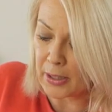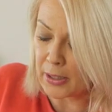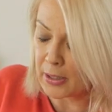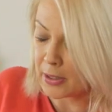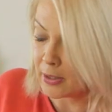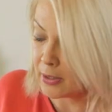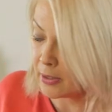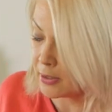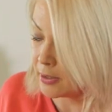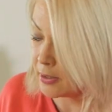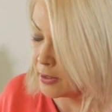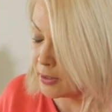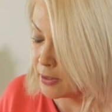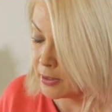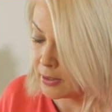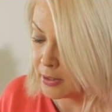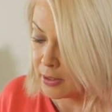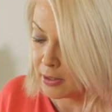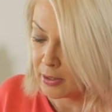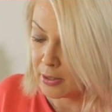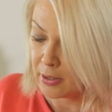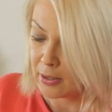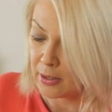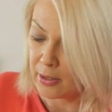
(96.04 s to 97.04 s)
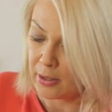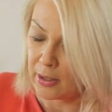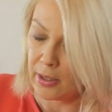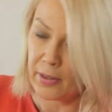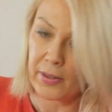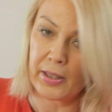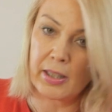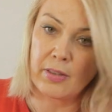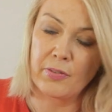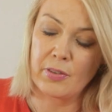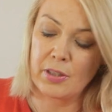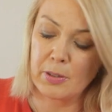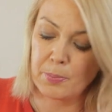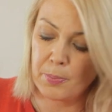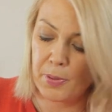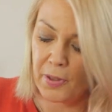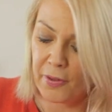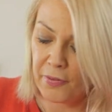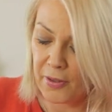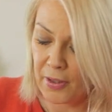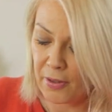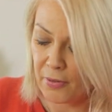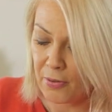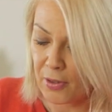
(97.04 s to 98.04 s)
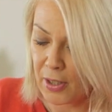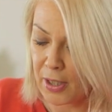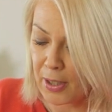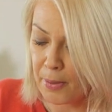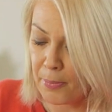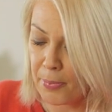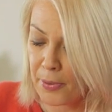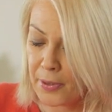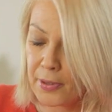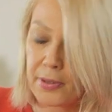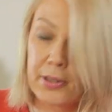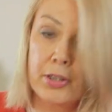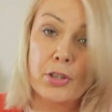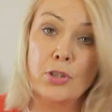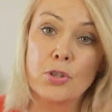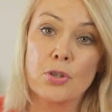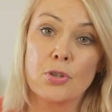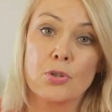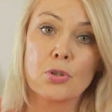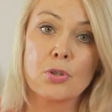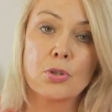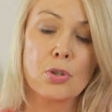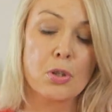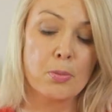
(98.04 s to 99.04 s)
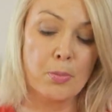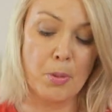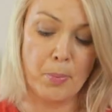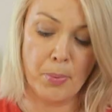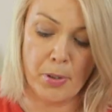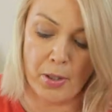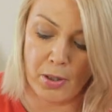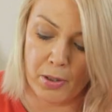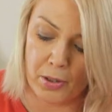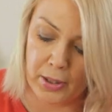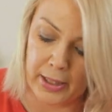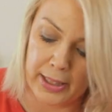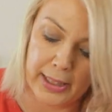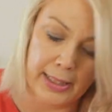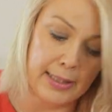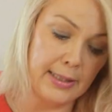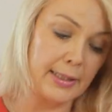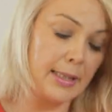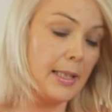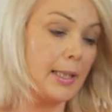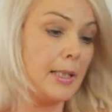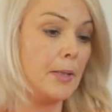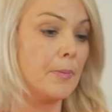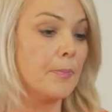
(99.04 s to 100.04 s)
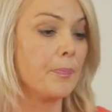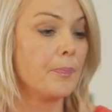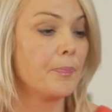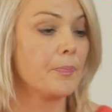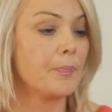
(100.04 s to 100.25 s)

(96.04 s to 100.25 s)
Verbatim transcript: And then if it's perfectly ripe, it should just come apart easily.